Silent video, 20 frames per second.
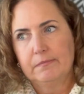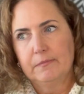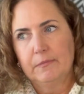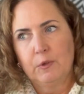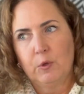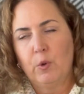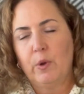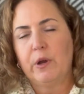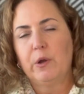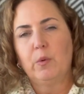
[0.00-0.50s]

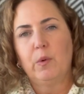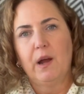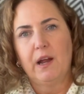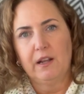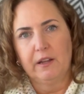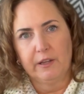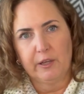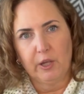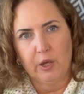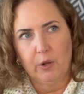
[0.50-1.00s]
quite a
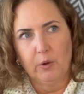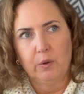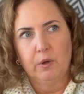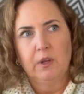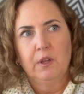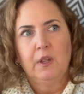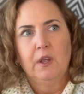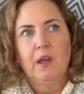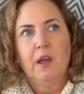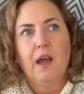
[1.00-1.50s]
while ago.
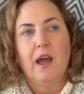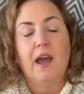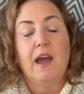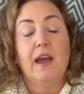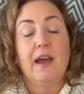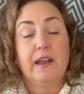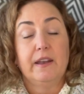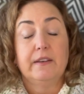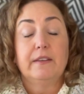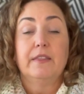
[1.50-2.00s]

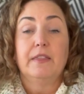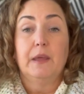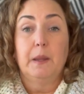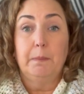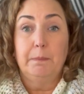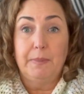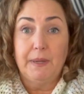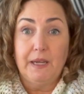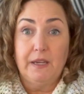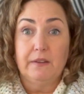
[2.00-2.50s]
And they
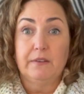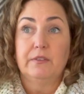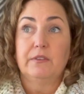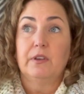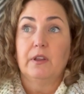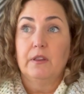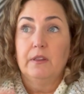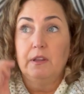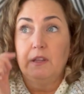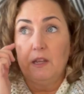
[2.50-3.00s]
based
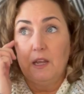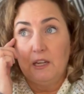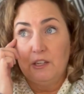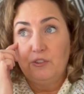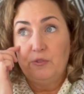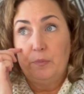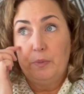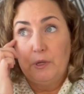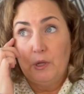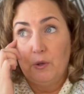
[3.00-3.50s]
the
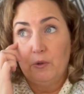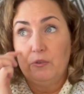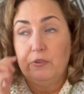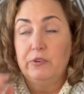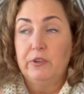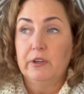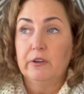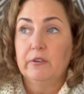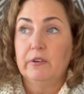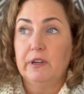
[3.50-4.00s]
HBO
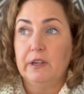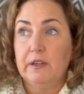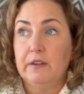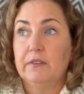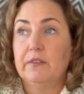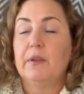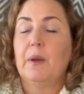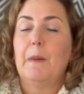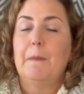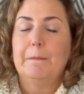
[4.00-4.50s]

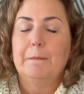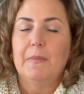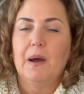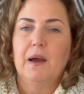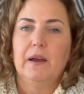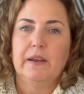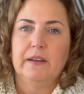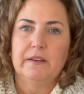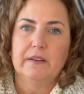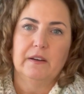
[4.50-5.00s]
series
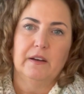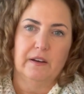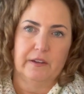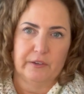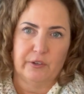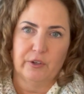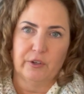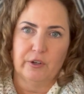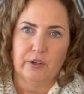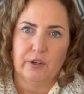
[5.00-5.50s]

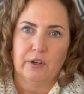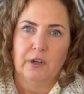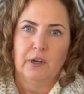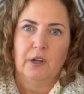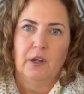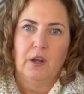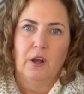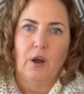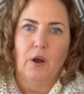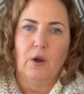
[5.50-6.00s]
Mindhunter
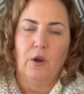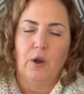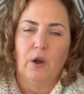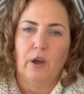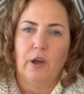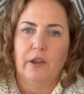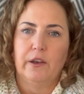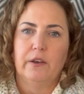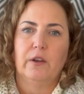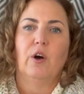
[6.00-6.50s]

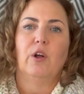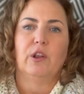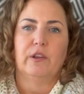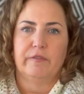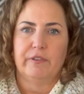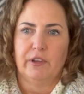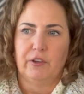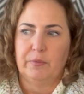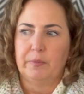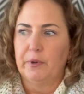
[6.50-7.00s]
on all of
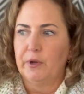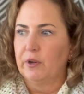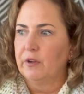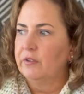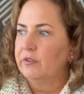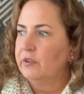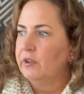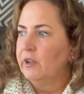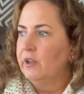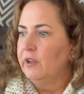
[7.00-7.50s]
his
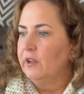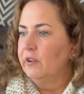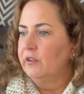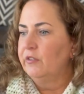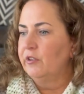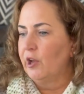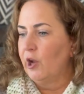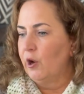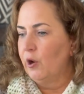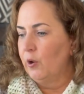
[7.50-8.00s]
books.
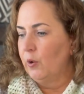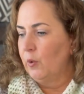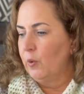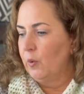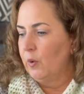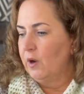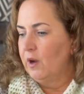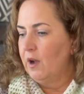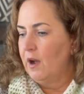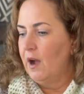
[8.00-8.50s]

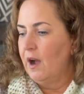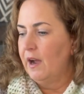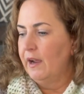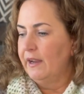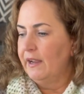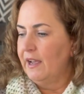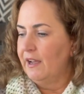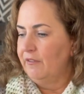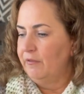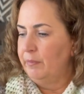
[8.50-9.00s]
So I
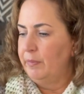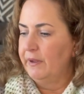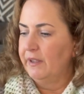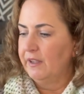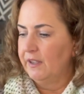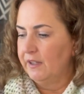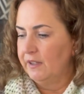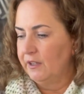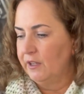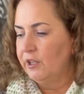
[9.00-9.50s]
have
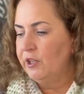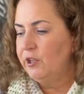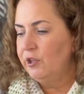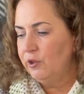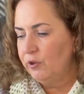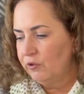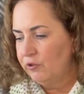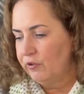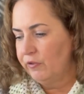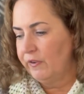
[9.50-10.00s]
been a
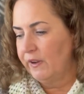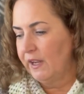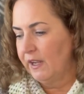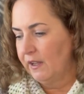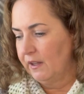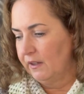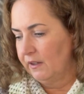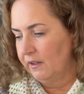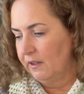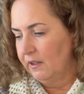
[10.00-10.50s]
huge
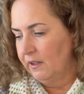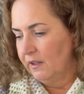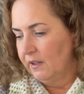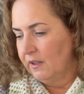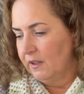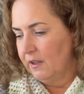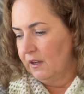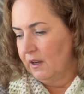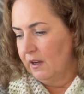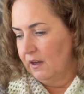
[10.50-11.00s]
fan
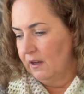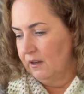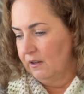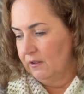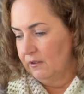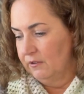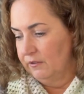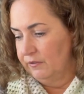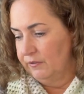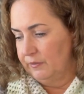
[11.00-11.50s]

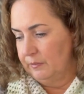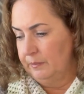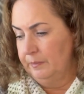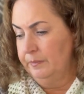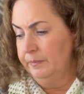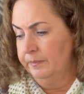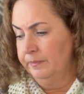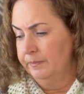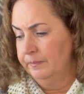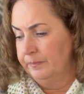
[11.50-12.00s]
of
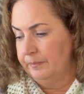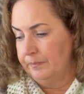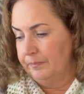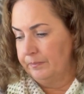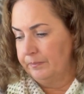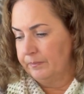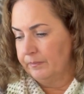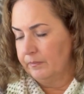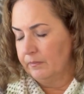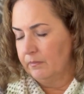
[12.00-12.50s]
the
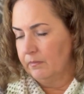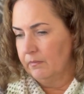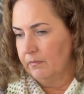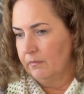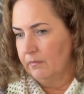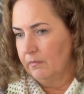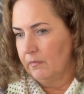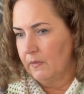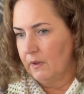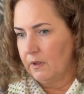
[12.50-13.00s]

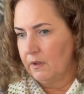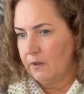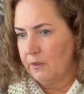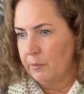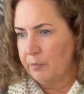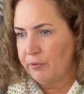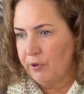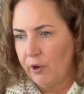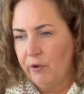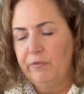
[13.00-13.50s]

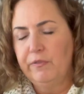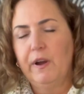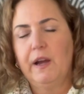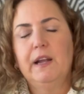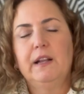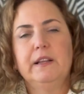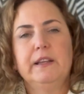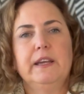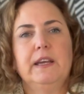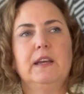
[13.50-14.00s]

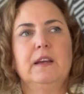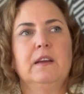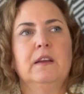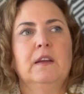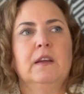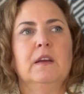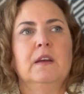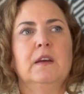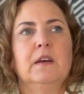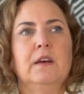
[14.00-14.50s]
profiling,
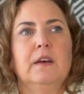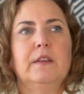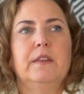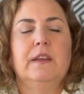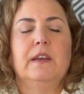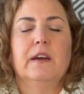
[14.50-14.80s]
the